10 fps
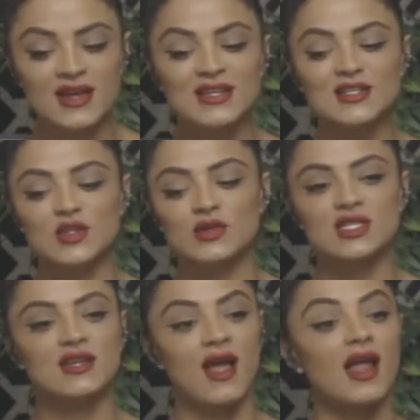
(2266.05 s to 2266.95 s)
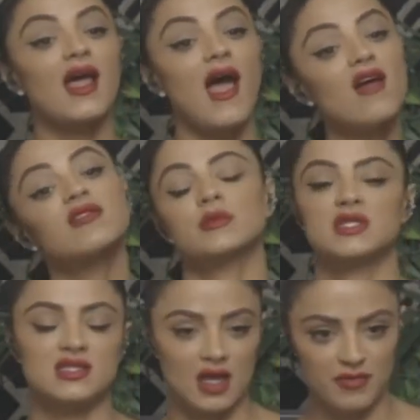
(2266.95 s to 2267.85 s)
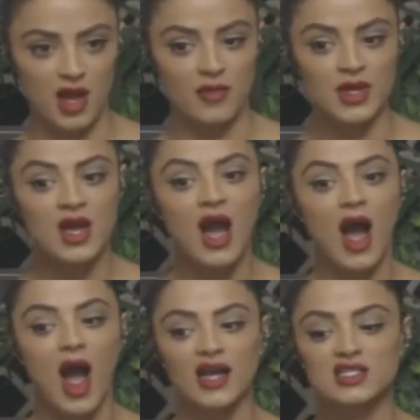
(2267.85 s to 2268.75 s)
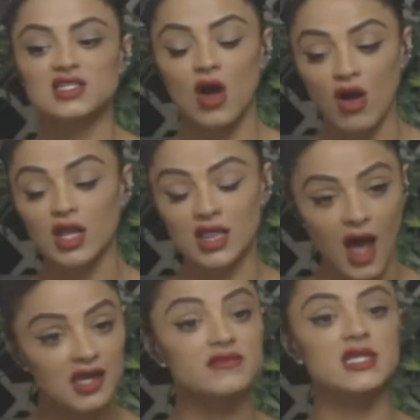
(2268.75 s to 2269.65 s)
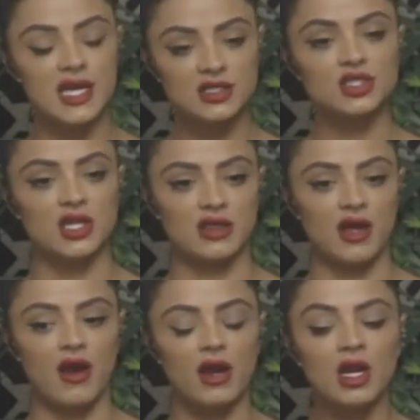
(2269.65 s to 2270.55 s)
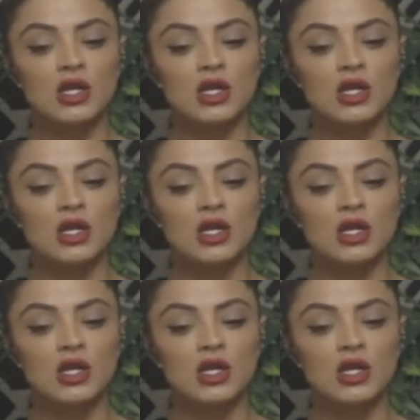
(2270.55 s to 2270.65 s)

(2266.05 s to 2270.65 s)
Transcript: Yeah. So to not have them step up, I saw a lot of tension there.